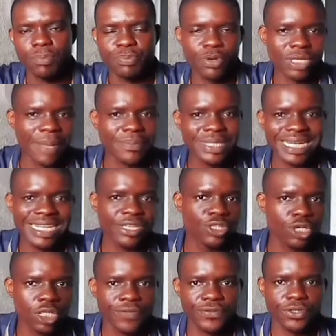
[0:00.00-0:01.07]
because I'm
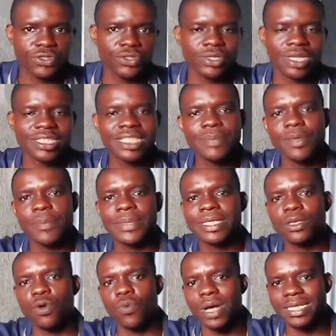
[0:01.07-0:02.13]
taking just few students. Send me a
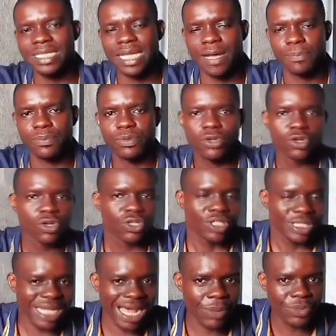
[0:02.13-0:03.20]
message on WhatsApp.
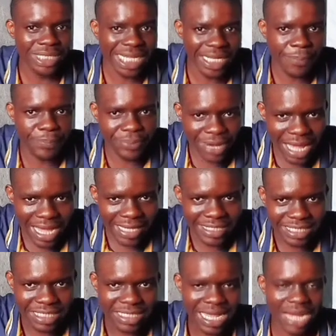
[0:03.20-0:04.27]
Now I'll tell you the
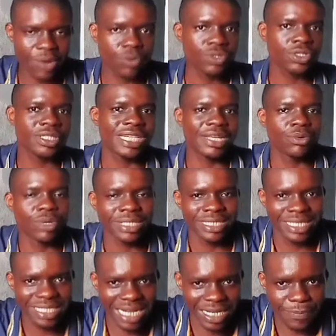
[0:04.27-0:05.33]
price and I'll also tell you what
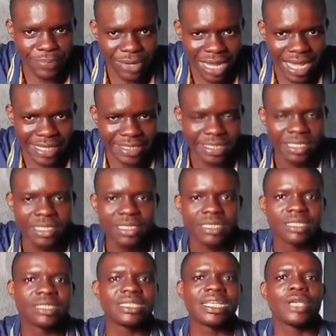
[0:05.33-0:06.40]
discount price.
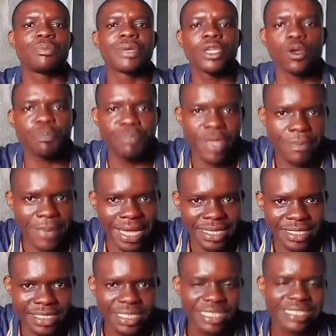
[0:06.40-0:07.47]
They make your
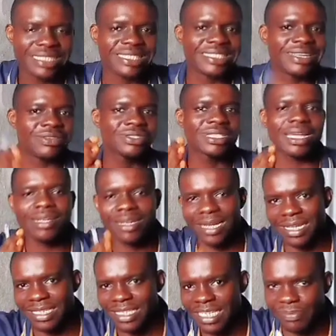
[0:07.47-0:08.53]
payments. They start
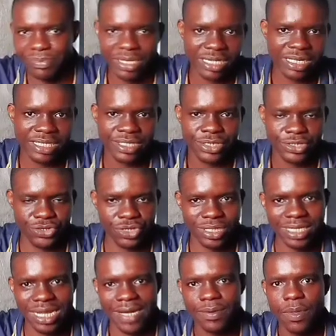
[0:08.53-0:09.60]
learning immediately.
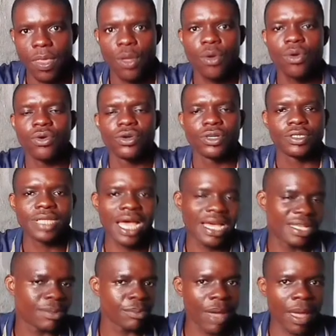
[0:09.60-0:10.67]
Just now, my